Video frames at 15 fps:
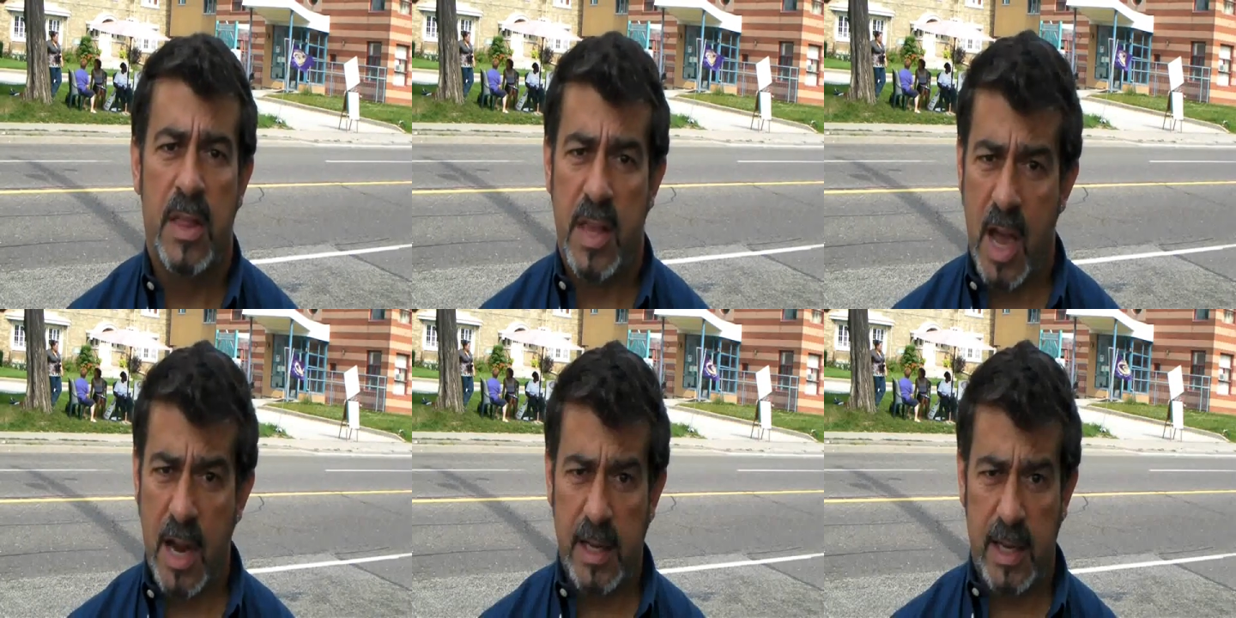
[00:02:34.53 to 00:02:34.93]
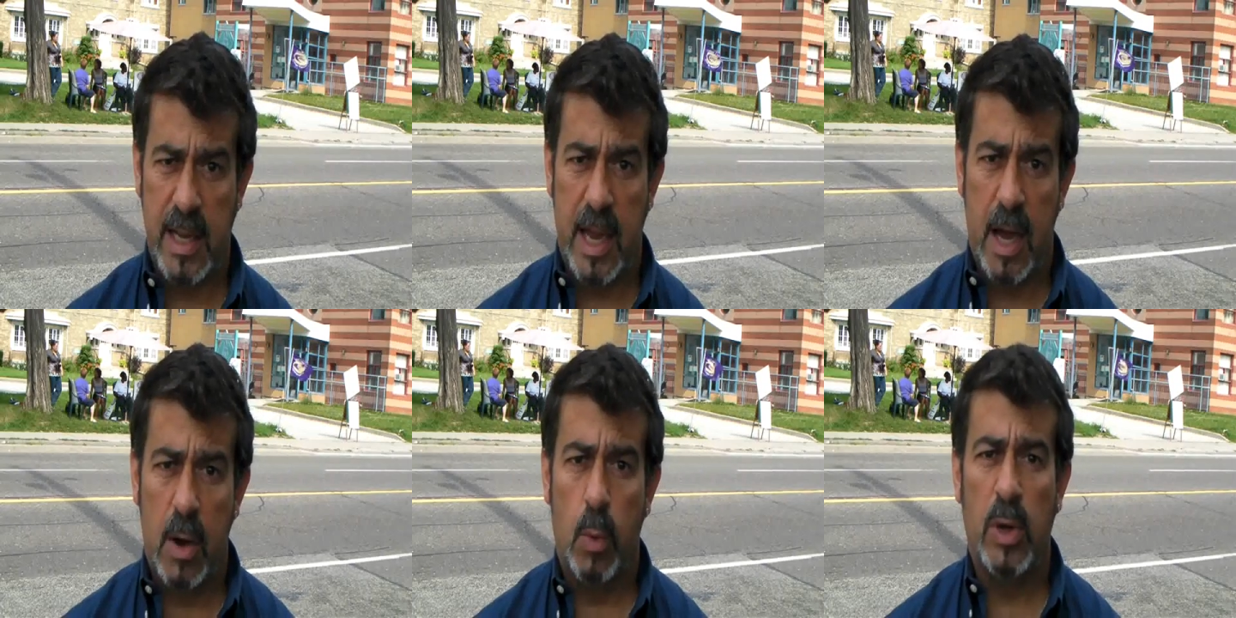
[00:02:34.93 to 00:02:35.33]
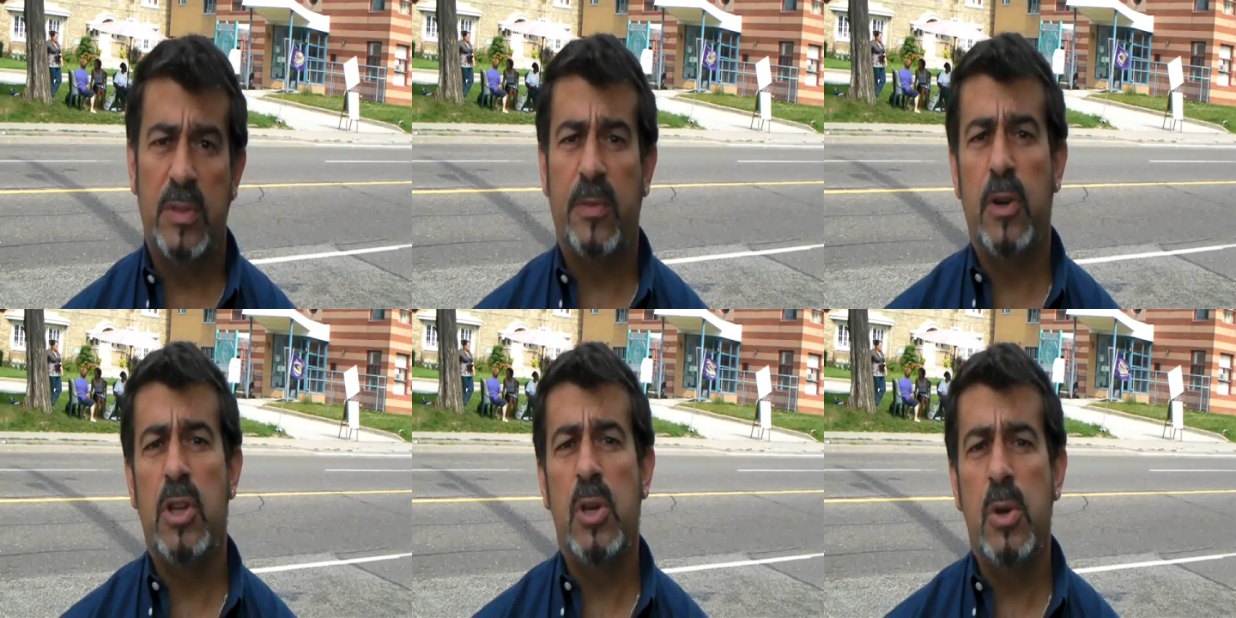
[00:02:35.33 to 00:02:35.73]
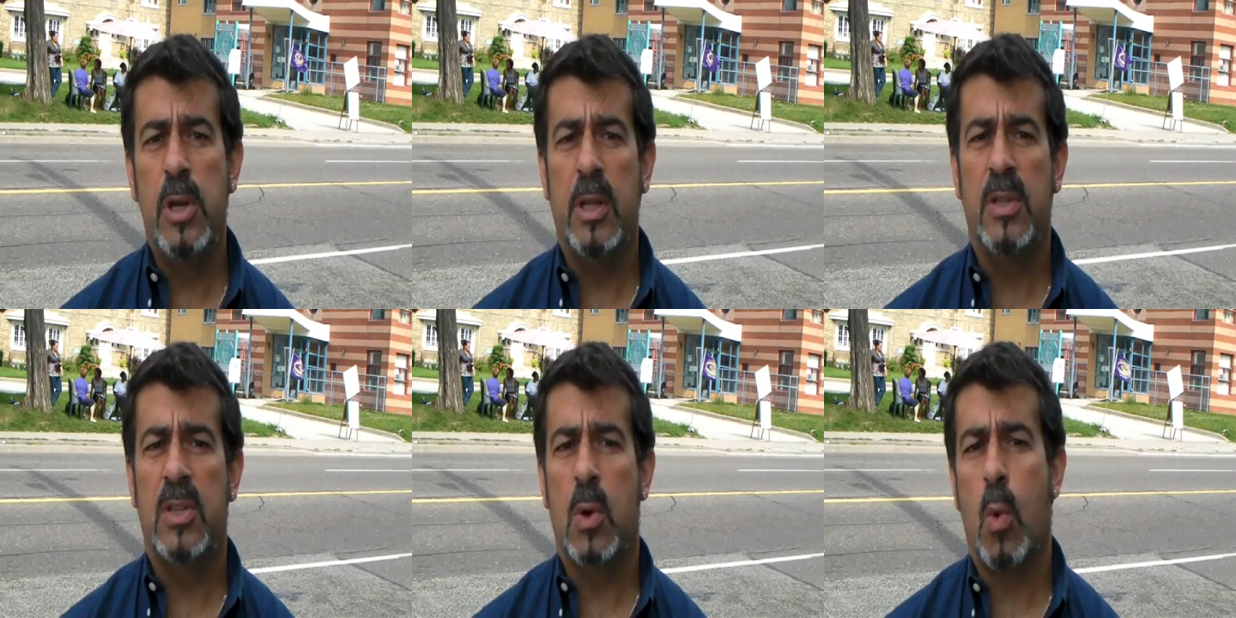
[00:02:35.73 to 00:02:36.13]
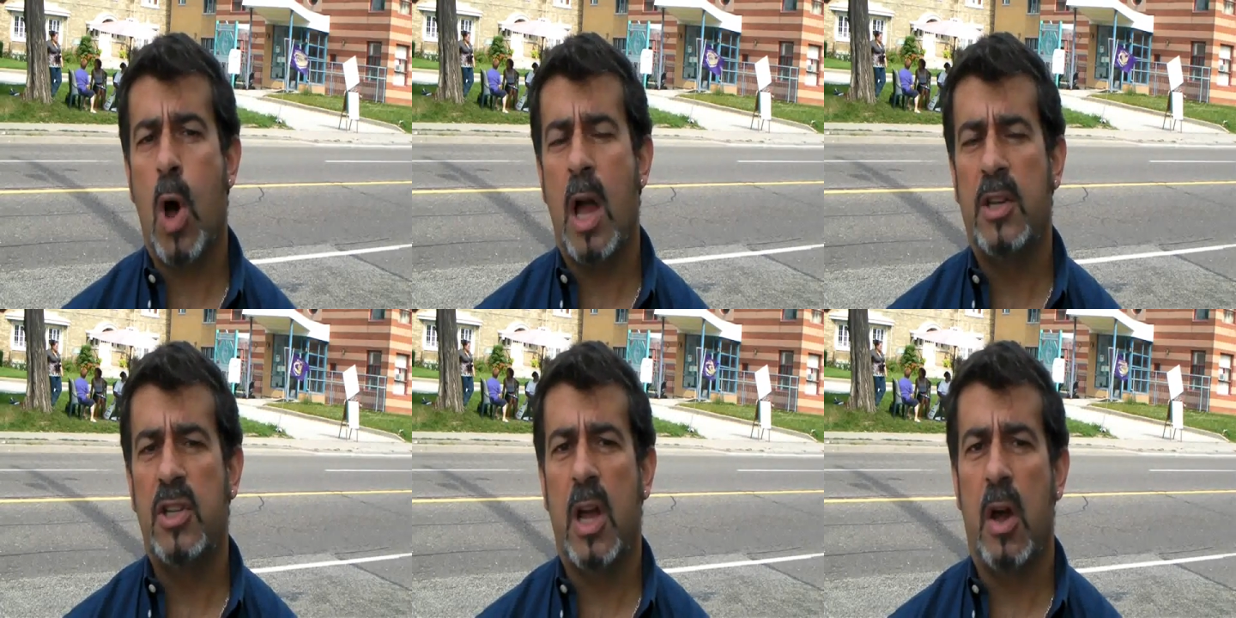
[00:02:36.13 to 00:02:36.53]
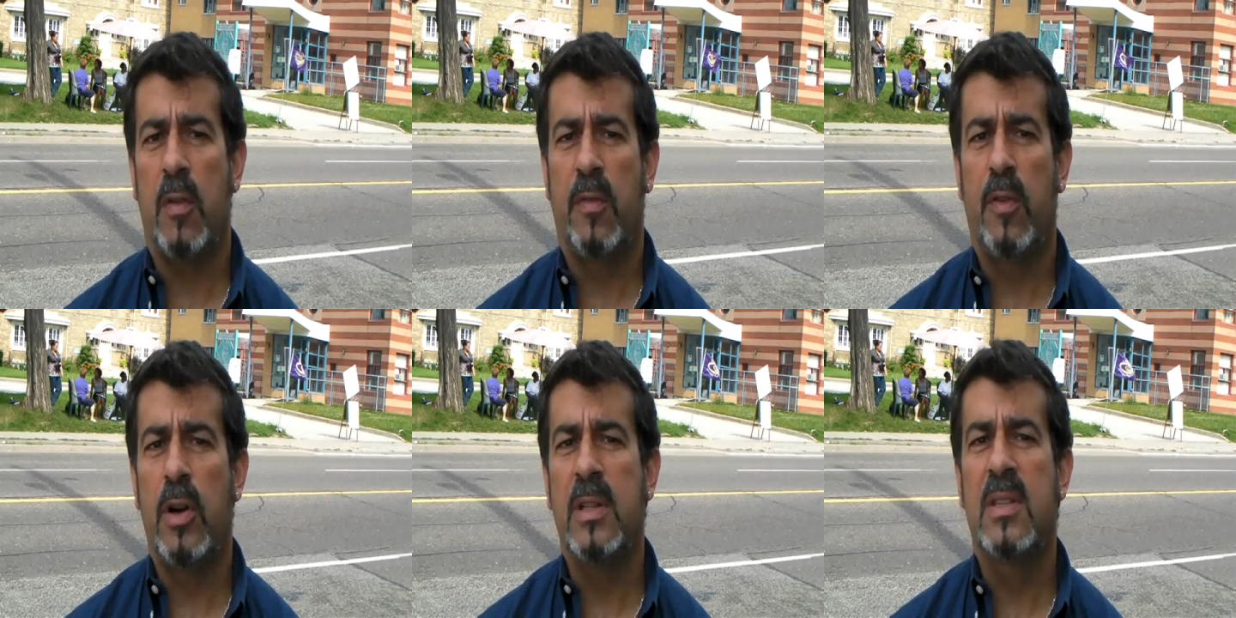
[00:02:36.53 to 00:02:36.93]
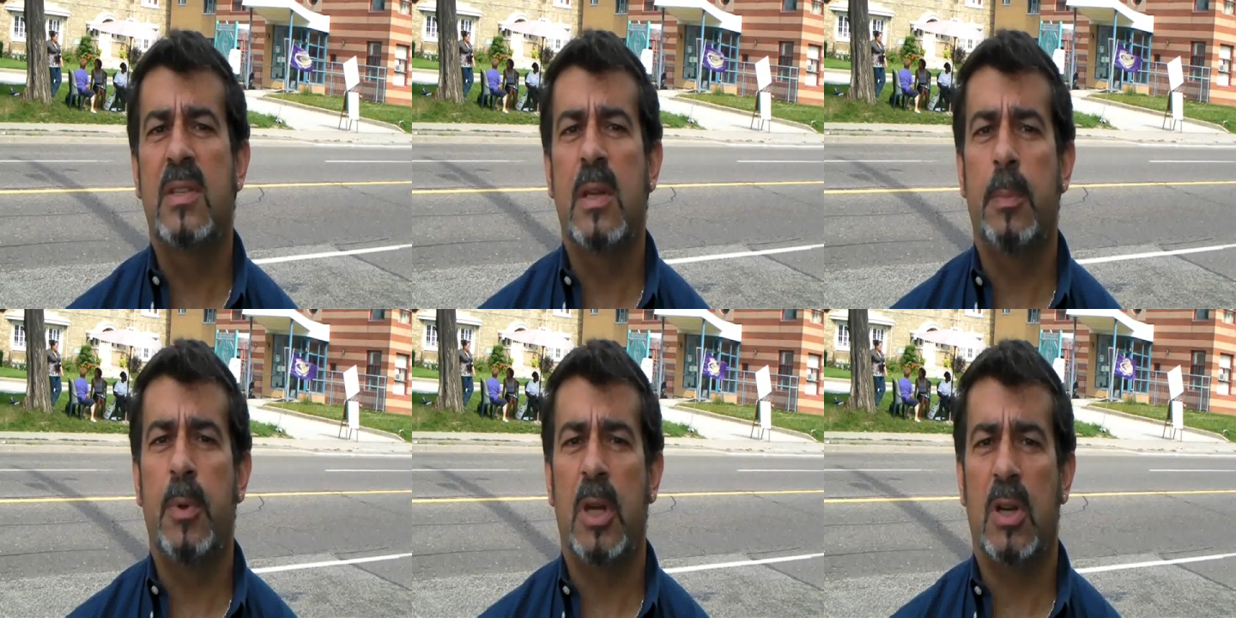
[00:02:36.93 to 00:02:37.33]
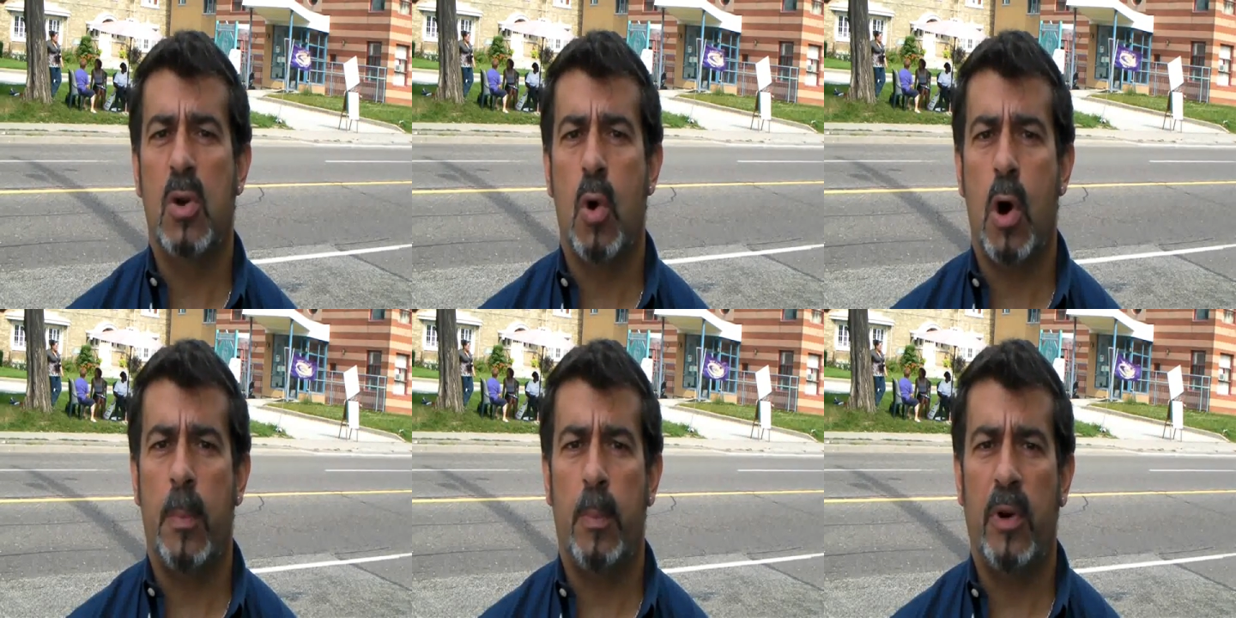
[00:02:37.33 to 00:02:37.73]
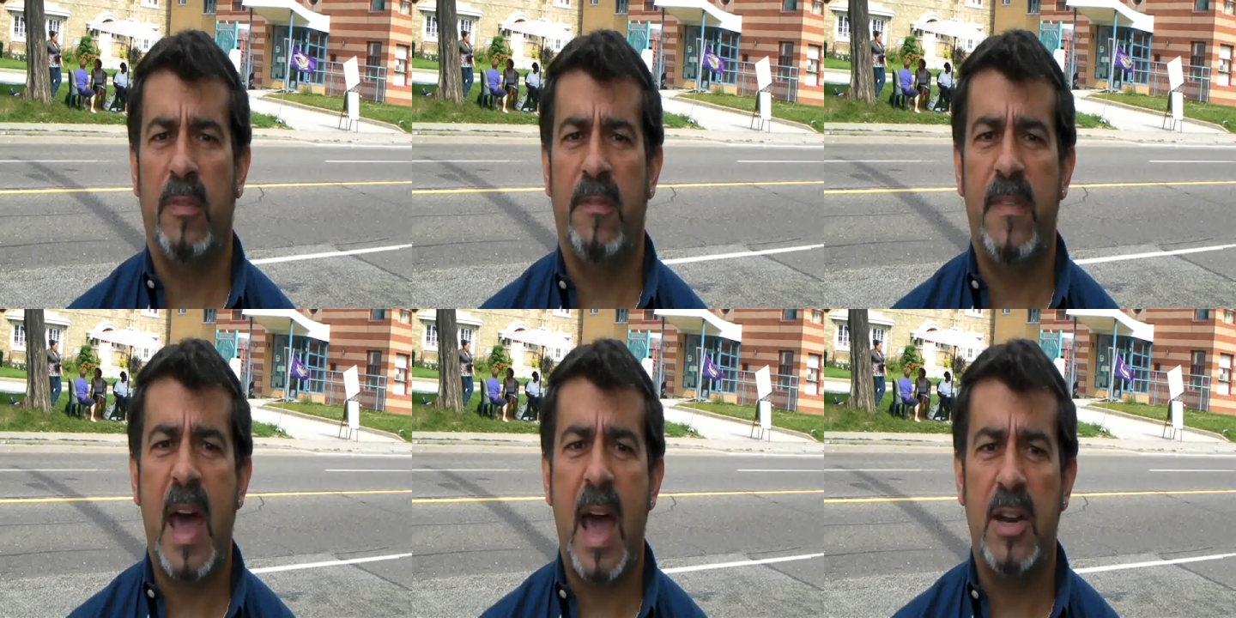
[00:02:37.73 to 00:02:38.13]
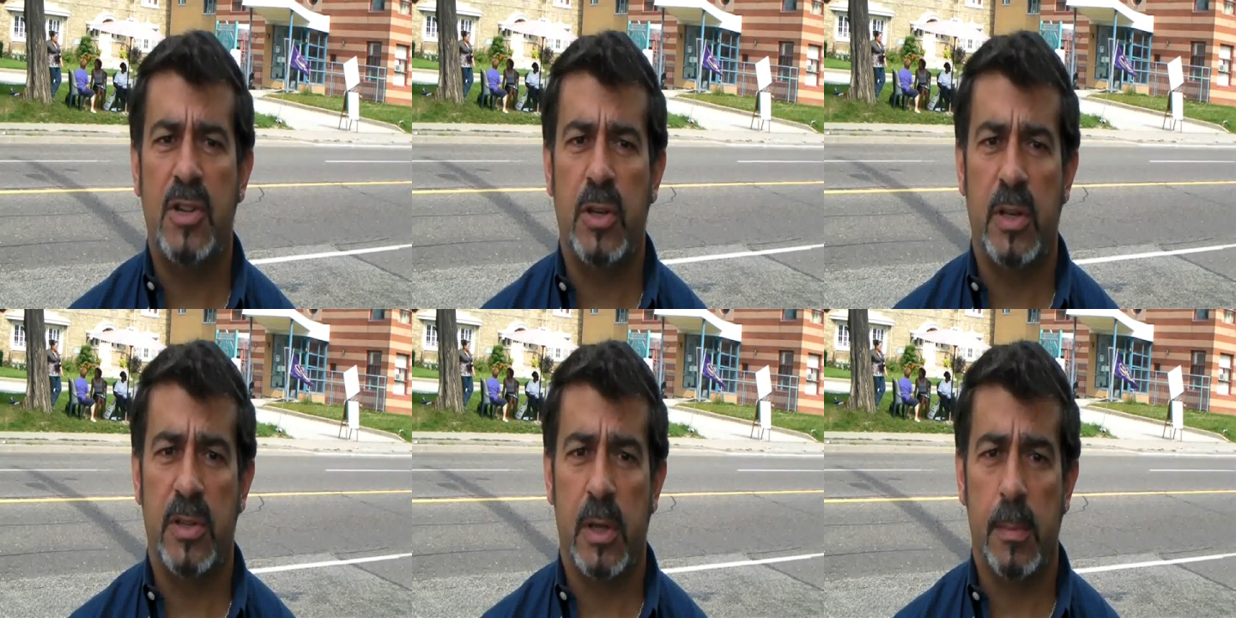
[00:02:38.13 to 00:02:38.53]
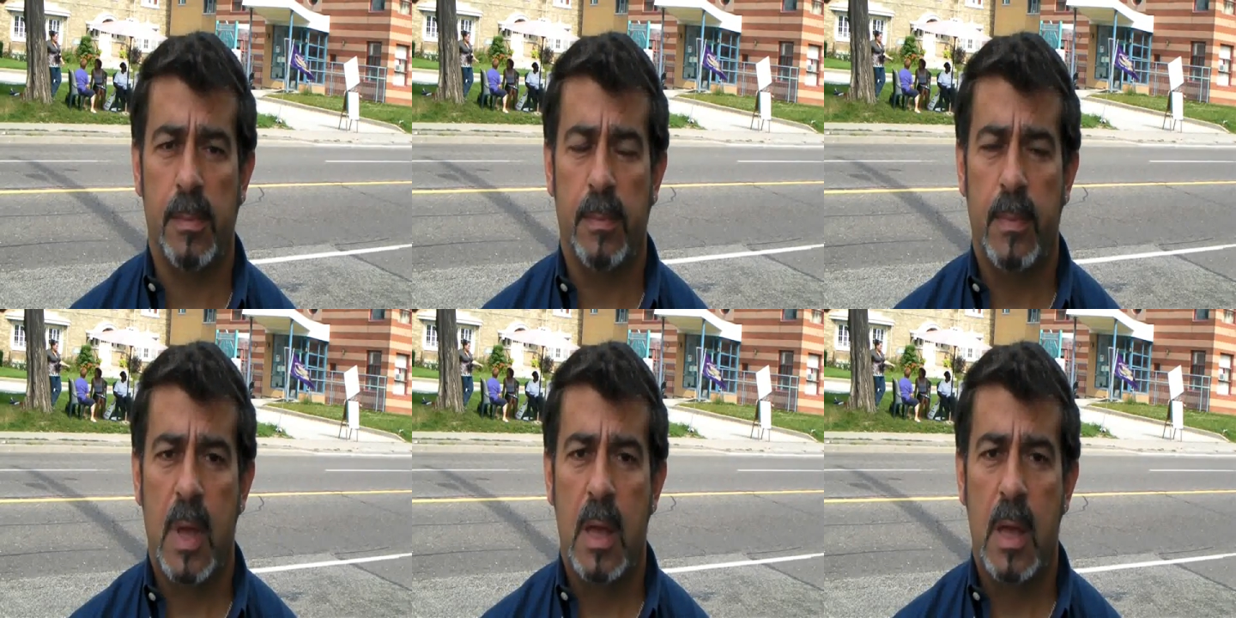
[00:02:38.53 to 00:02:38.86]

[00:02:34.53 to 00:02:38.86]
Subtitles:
The idea was for unions to watch out for incipient corporate fascism.